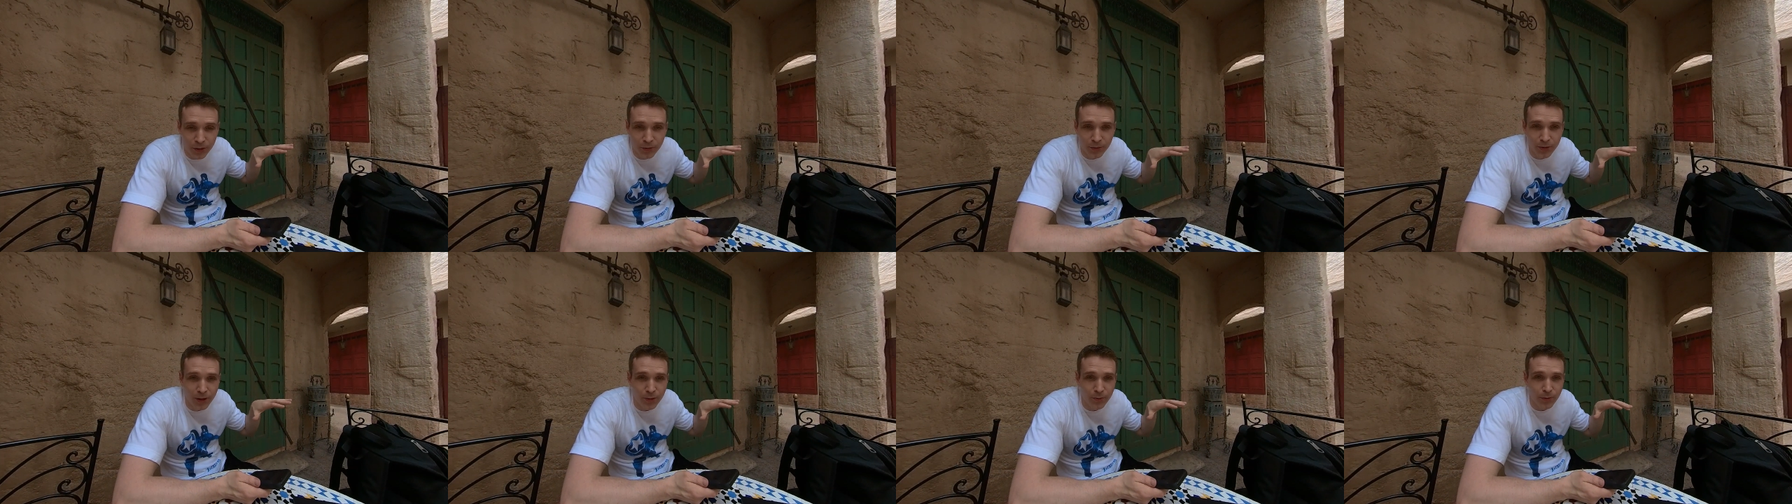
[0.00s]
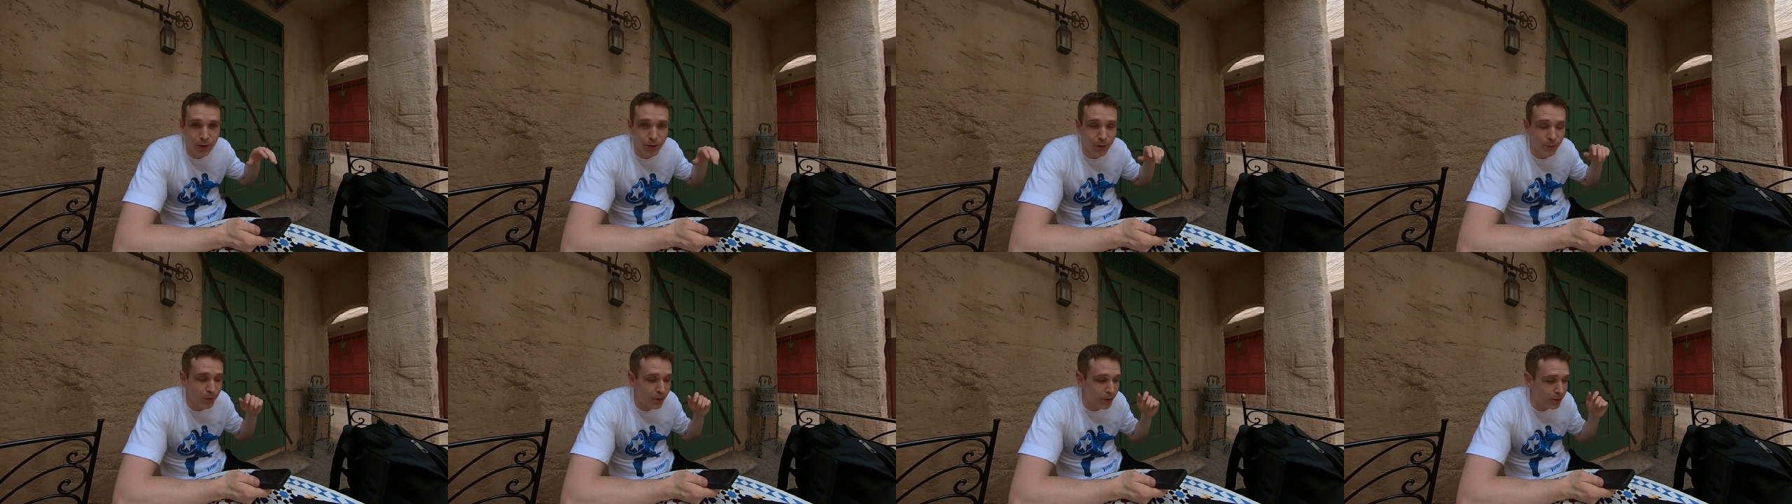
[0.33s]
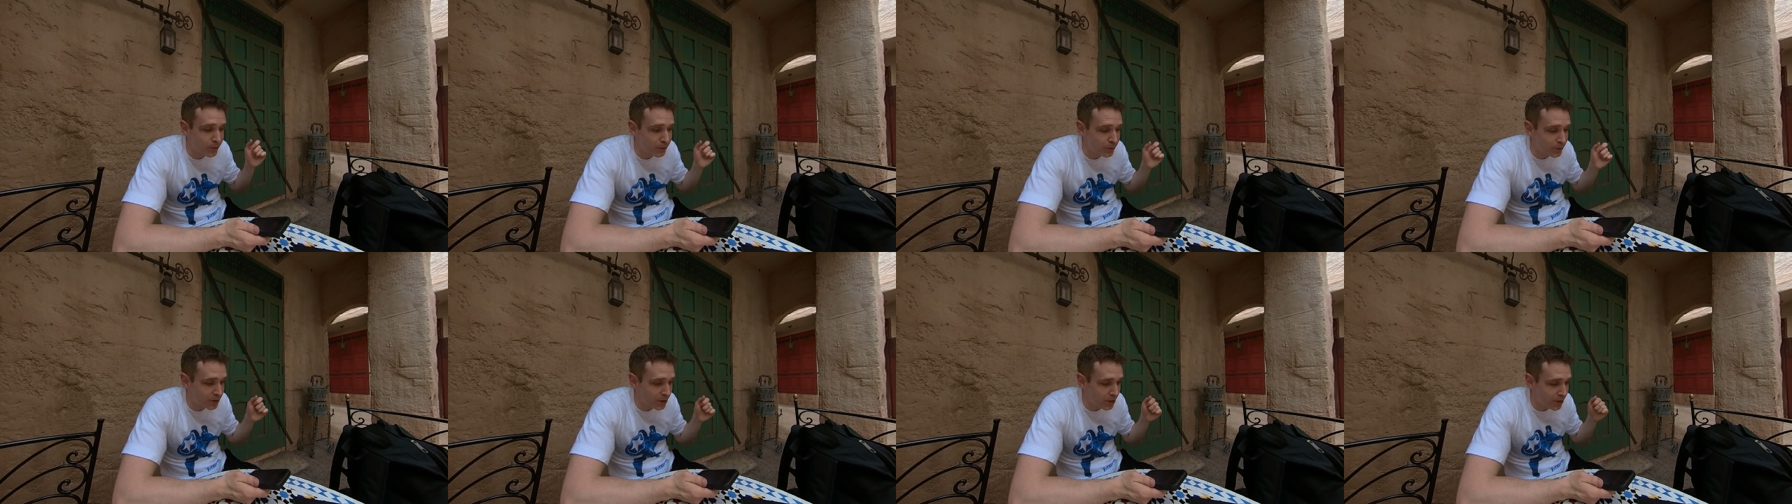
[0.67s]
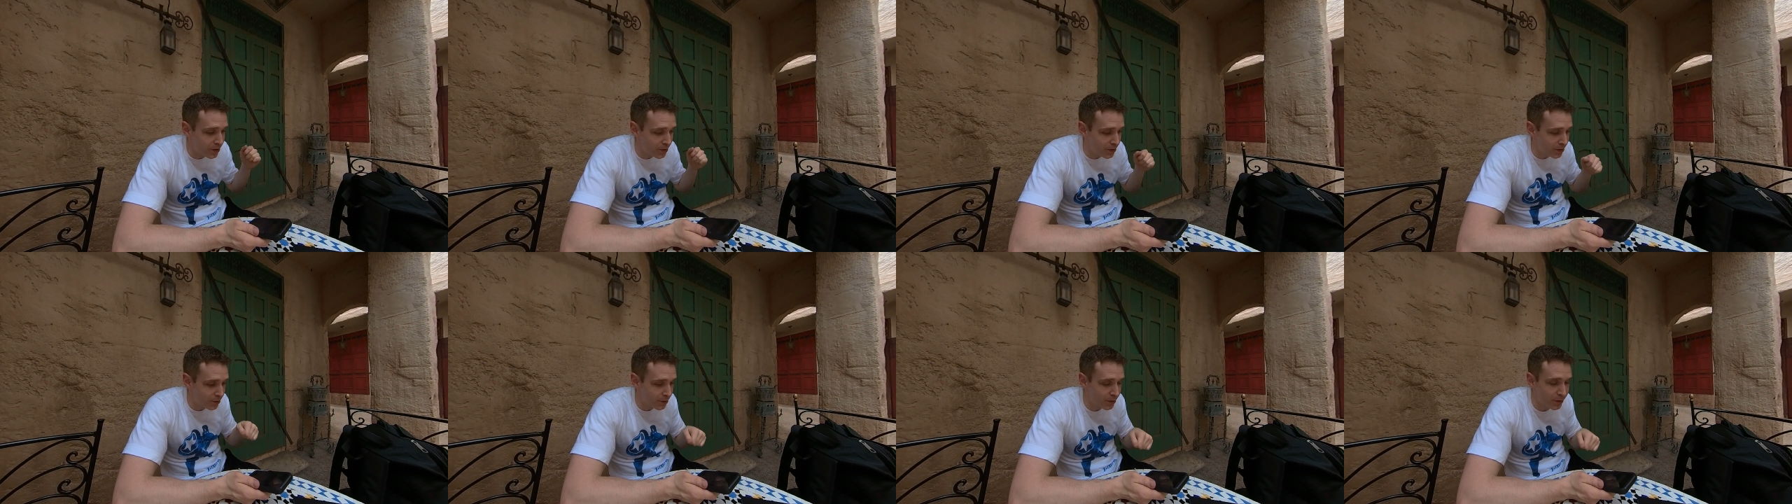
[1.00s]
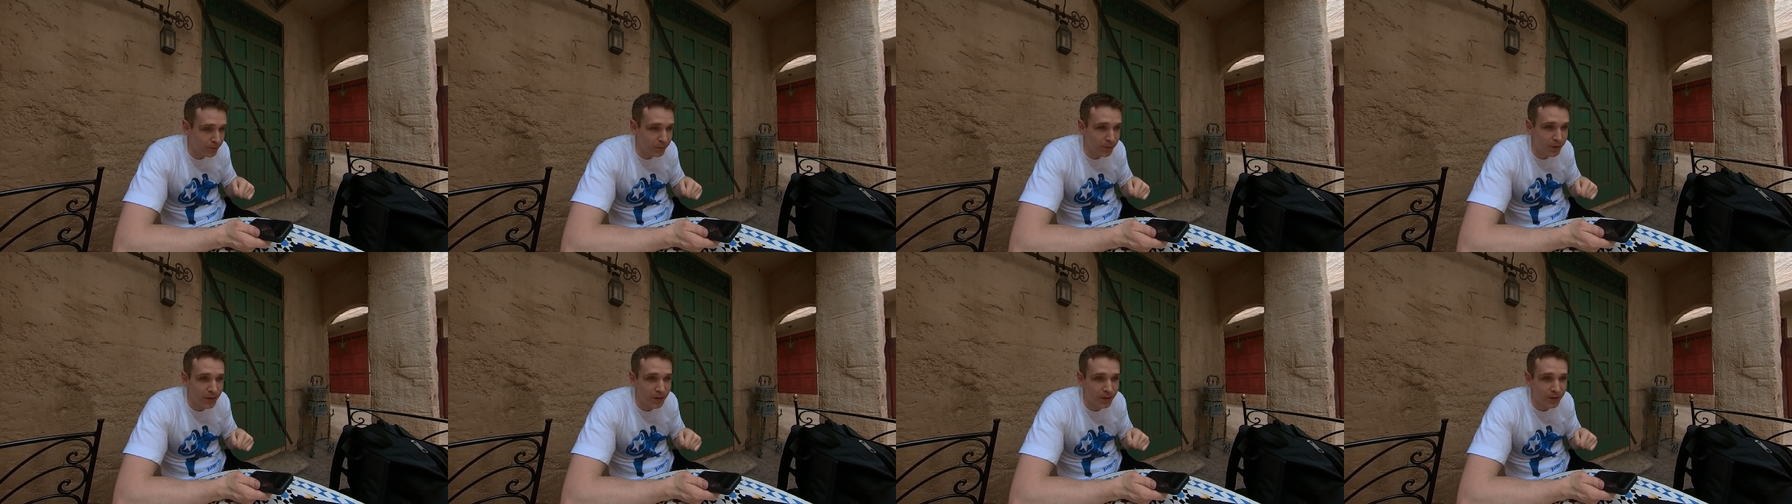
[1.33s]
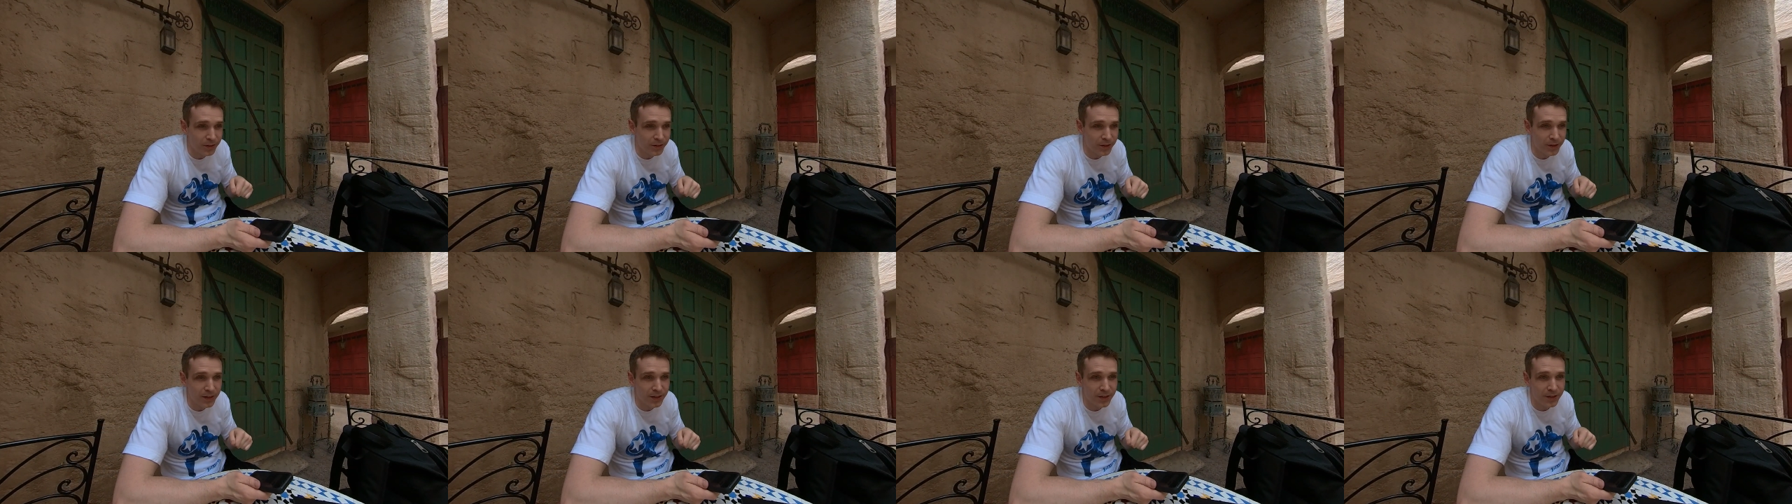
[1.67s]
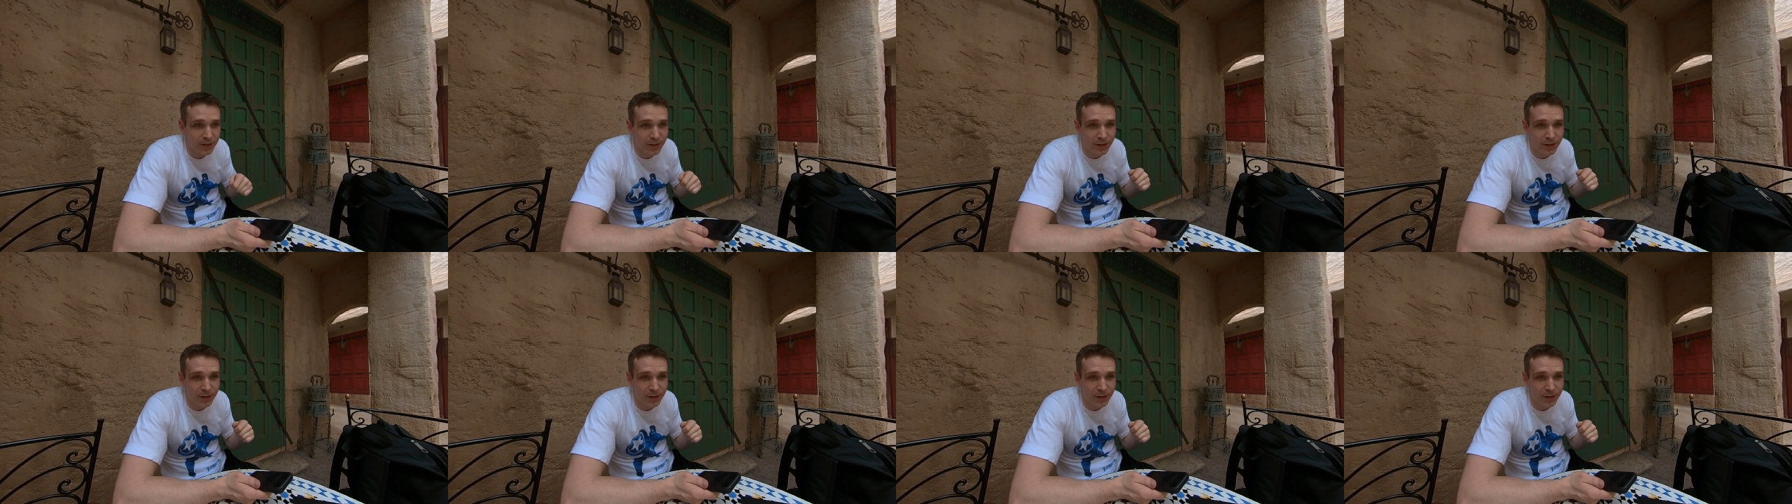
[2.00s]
around with their phones on, they're plugged in.